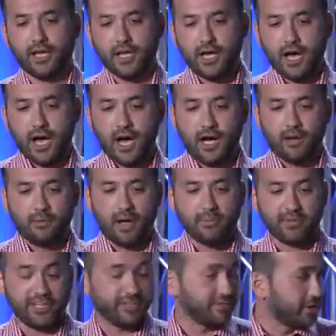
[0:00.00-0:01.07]
I
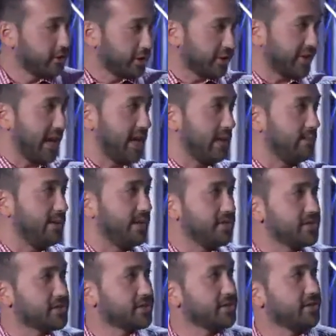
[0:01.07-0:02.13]
mean, if you look at that
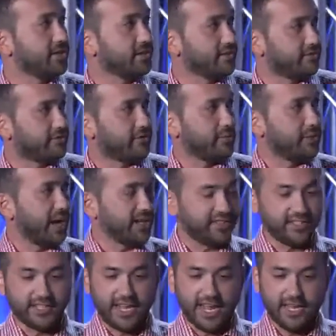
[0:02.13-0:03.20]
image from
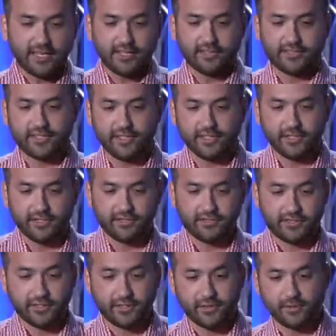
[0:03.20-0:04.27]
1980
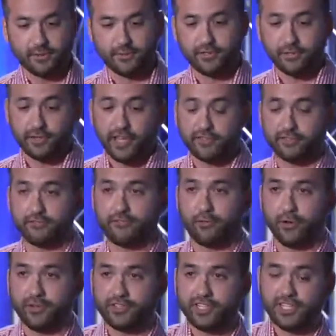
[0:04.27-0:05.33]
to
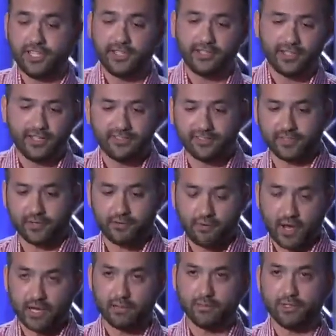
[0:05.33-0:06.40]
2014, it's
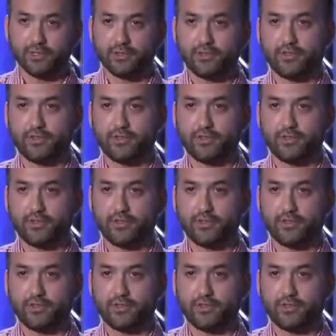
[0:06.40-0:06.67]
incredible,